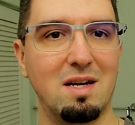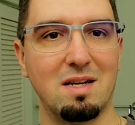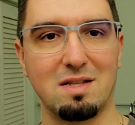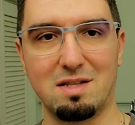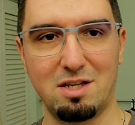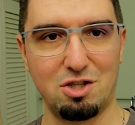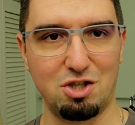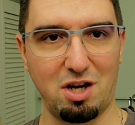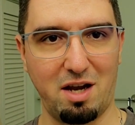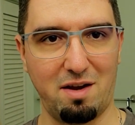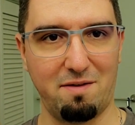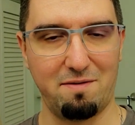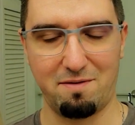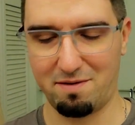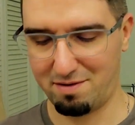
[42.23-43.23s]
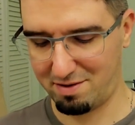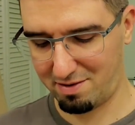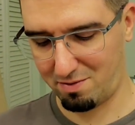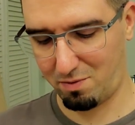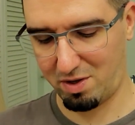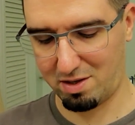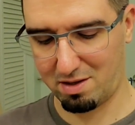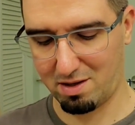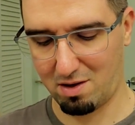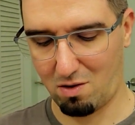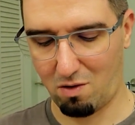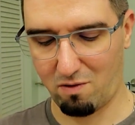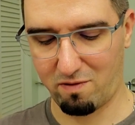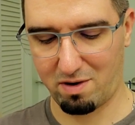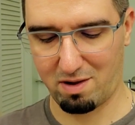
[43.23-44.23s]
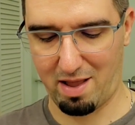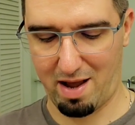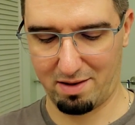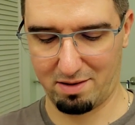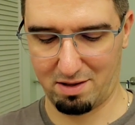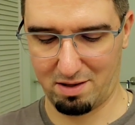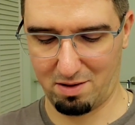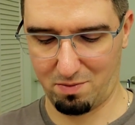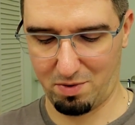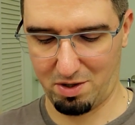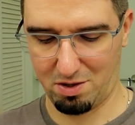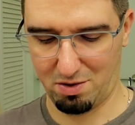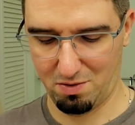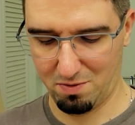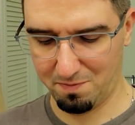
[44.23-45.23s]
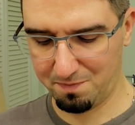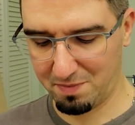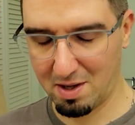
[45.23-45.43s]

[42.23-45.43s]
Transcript: this shave with the Overlander with you.